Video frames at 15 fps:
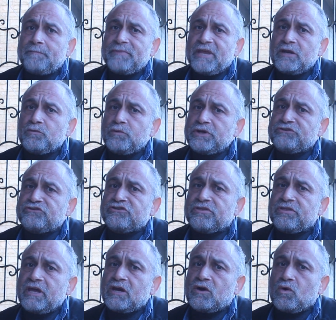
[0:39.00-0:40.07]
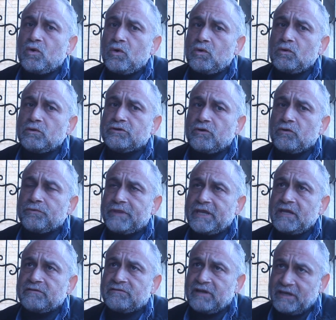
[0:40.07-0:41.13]
in which they called on
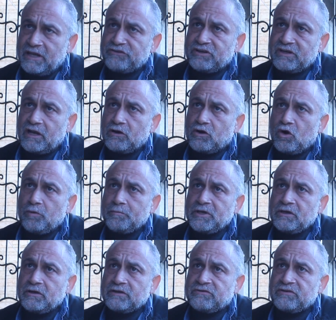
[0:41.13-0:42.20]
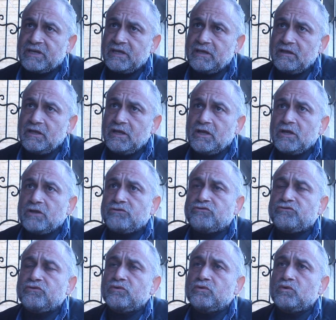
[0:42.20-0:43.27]
the international community
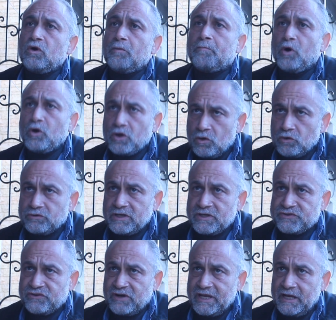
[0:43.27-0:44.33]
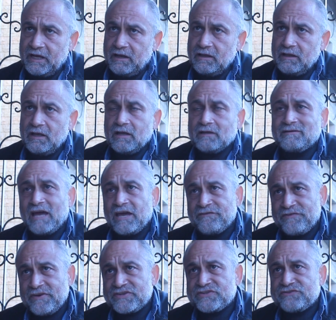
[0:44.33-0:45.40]
to boycott Israel,
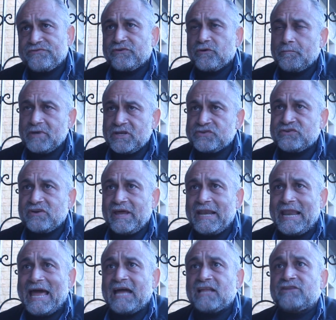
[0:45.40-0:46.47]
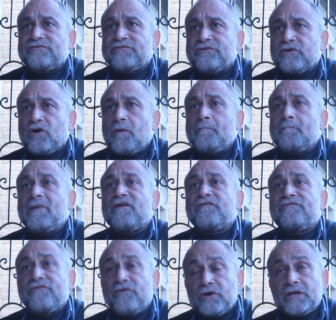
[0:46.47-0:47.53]
divest from Israel and from
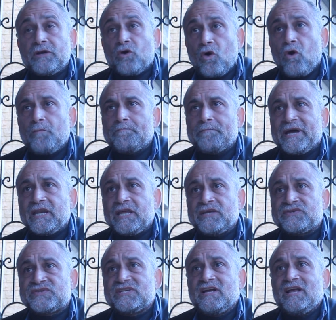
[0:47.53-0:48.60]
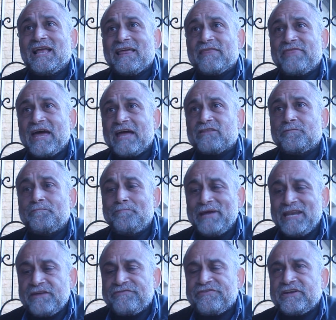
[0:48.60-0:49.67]
foreign companies that
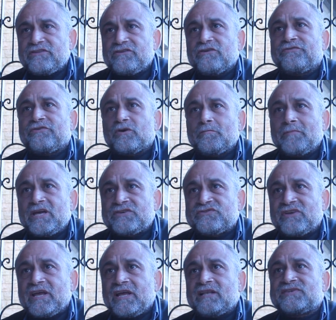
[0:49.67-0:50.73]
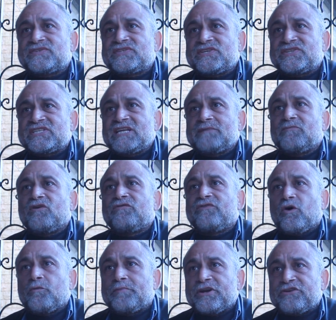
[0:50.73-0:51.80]
benefit from Israel's system
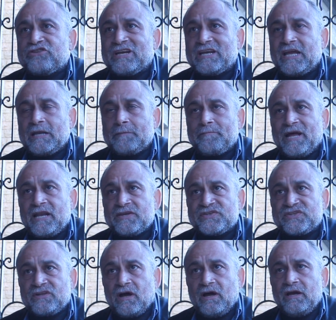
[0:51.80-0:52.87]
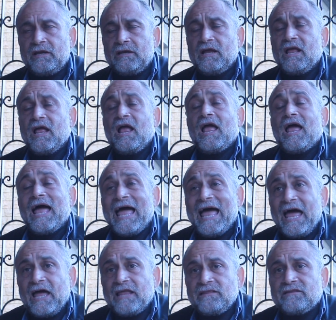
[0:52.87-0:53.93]
of oppression in Palestine,
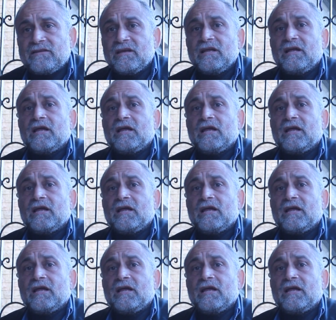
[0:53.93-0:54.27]
and